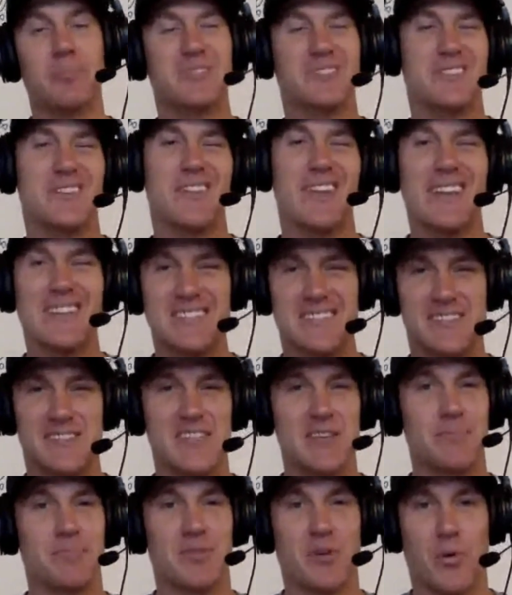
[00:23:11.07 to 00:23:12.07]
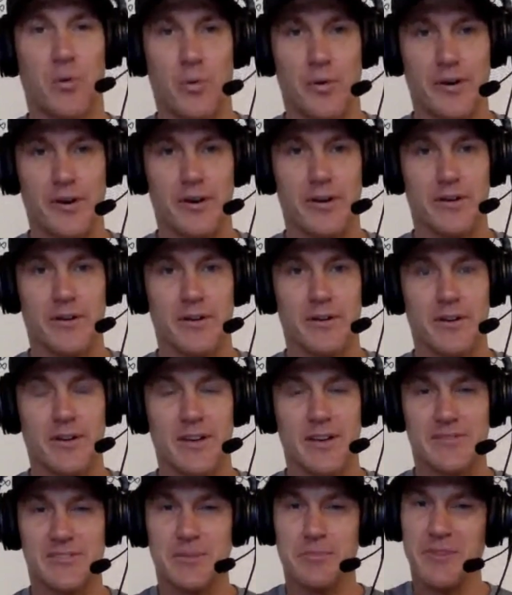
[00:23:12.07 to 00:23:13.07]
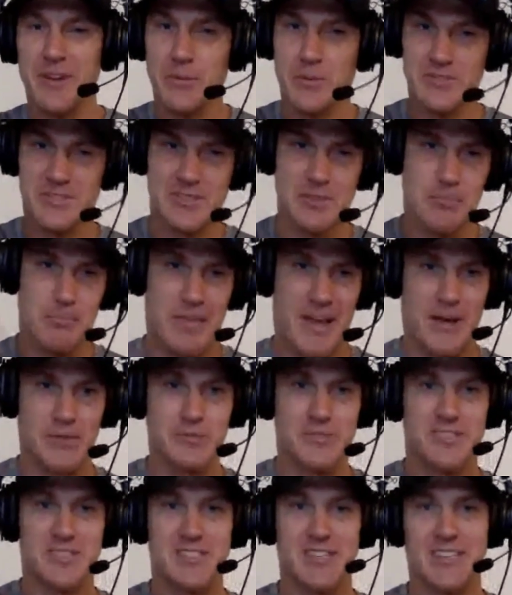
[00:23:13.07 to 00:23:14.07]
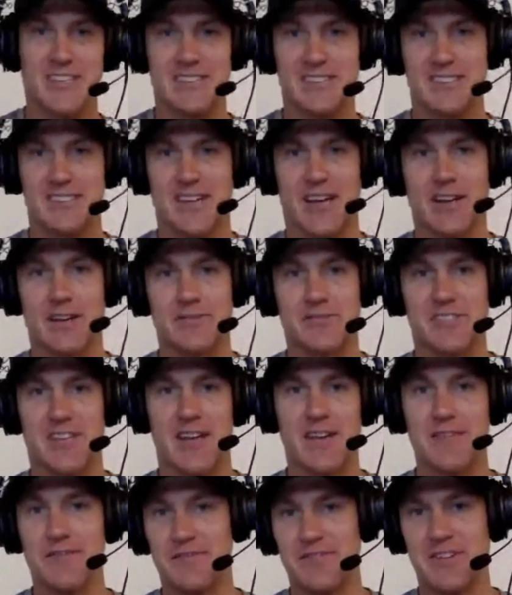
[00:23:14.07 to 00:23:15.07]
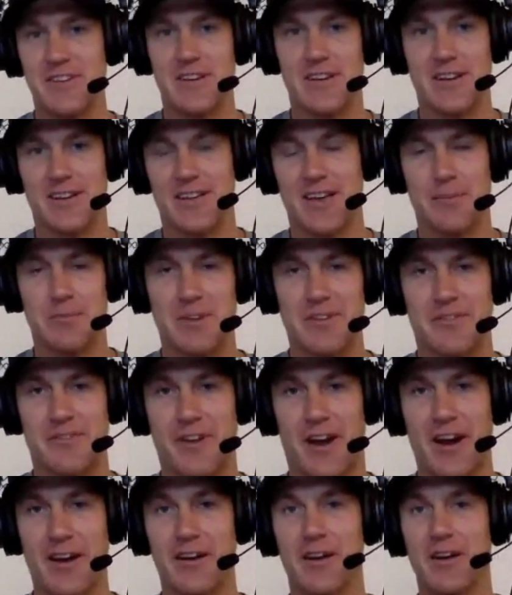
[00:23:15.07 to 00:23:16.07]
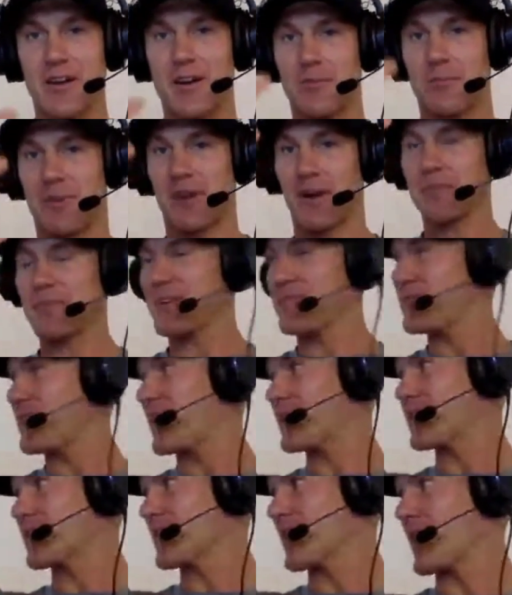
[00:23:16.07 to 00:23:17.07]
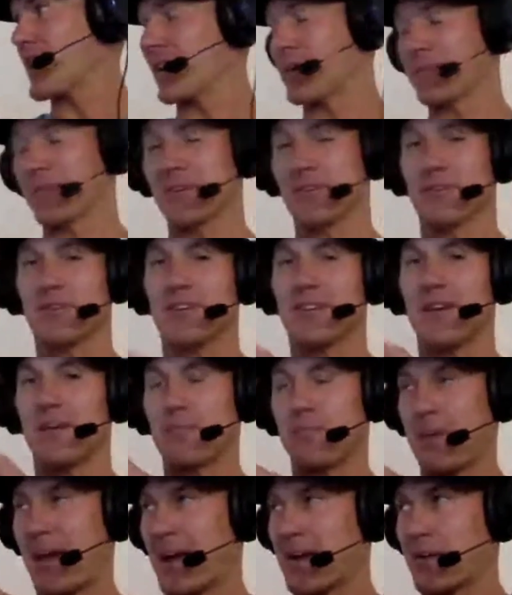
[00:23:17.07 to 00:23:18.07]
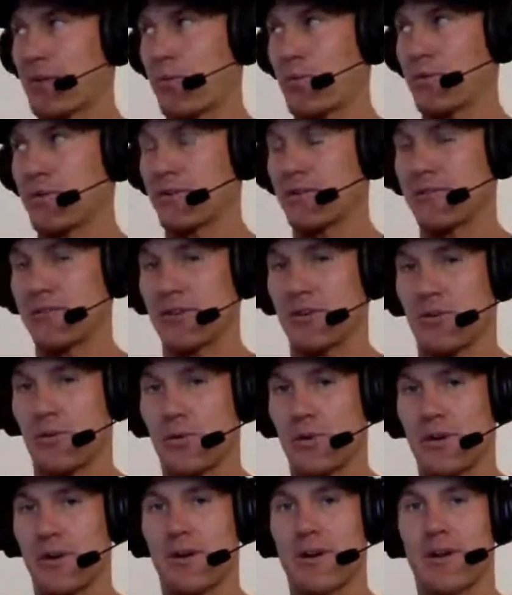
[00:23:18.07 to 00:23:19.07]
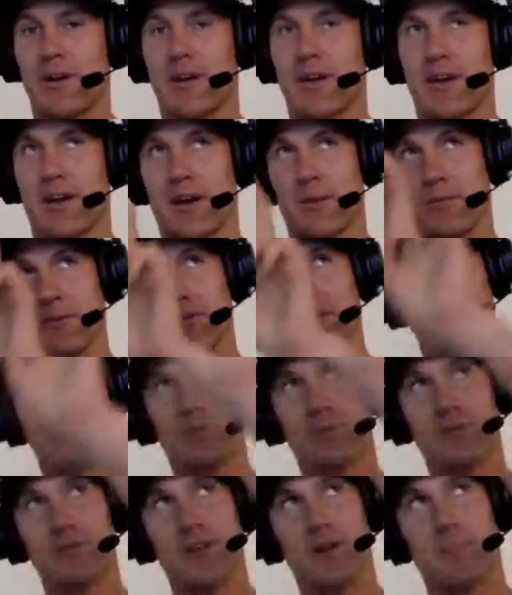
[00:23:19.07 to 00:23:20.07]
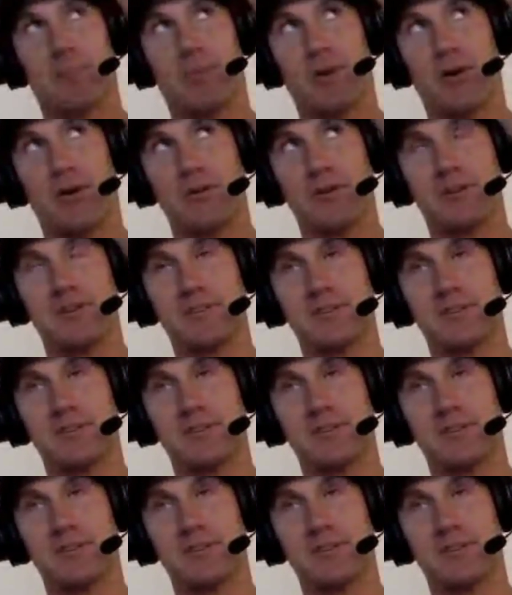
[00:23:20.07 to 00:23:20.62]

to that deep corner. If somebody wants to bounce inside of 10 feet and get me, fine. But I'm going to find the line. I'm going to look at that back corner of the court, and I'm going to look where that ball